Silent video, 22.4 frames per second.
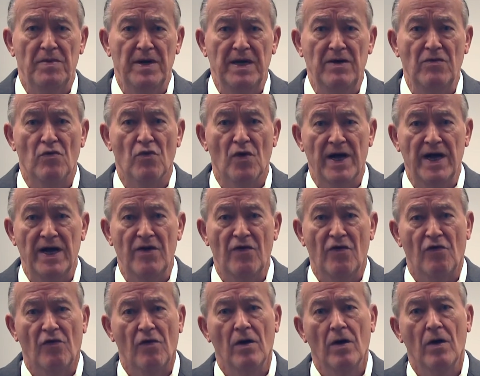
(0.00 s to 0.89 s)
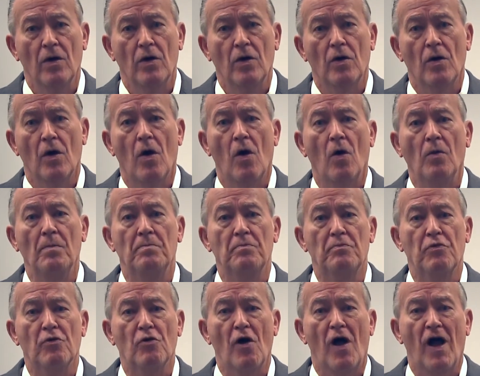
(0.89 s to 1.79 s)
be reached
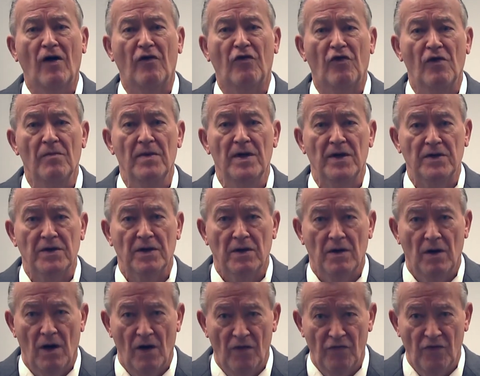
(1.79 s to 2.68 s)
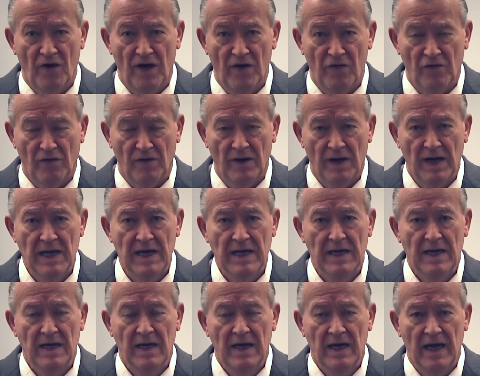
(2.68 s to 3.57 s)
called proximate causation.
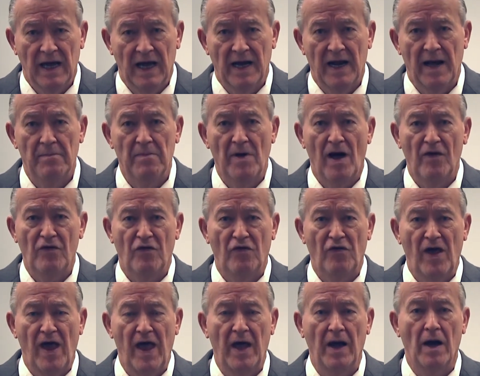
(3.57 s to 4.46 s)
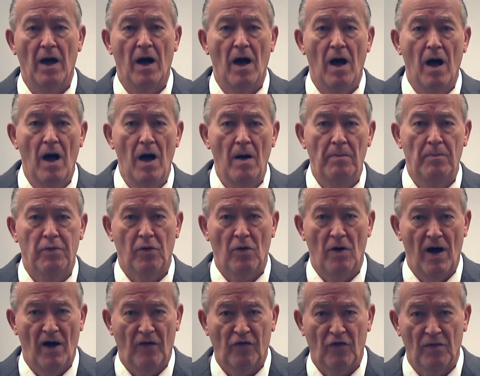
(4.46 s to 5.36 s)
And I'm not saying
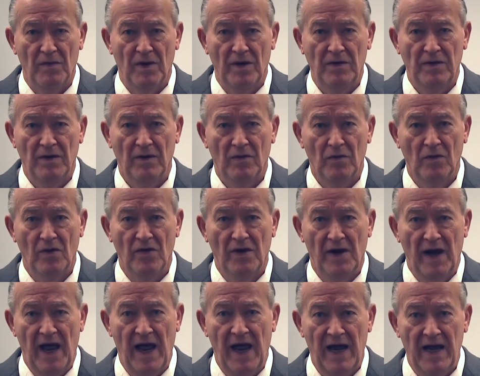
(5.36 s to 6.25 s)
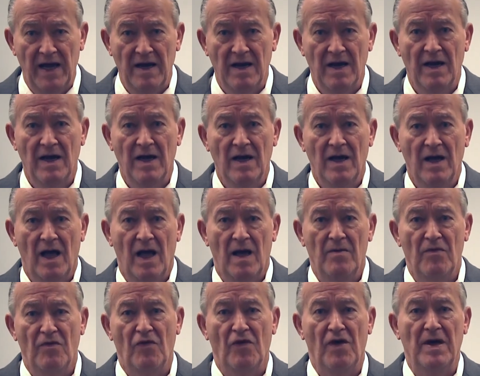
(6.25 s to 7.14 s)
approximate with an A,
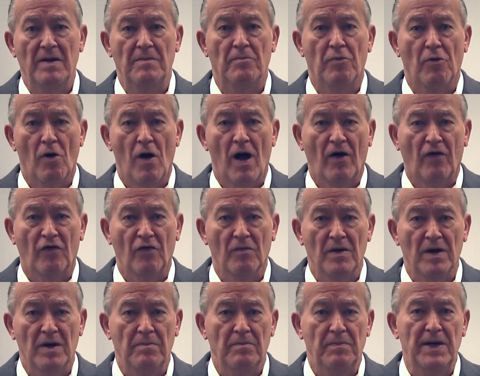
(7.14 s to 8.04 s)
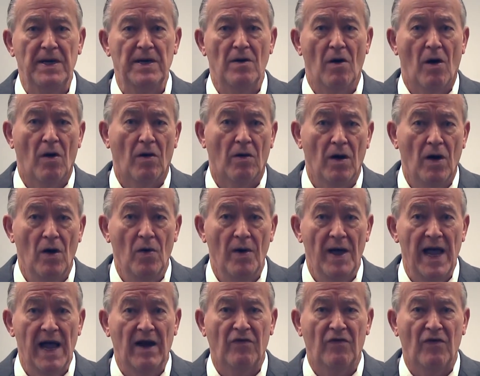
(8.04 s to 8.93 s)
I'm saying proximate,
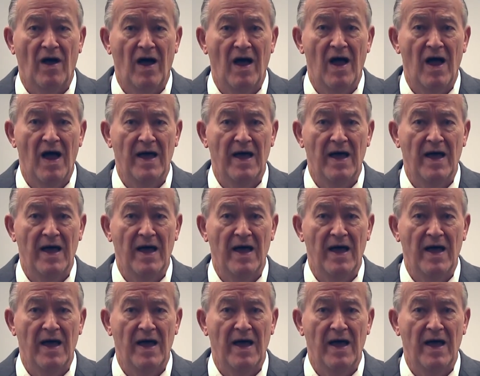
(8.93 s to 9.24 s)
P-R-O-X-I-M-A-T-E.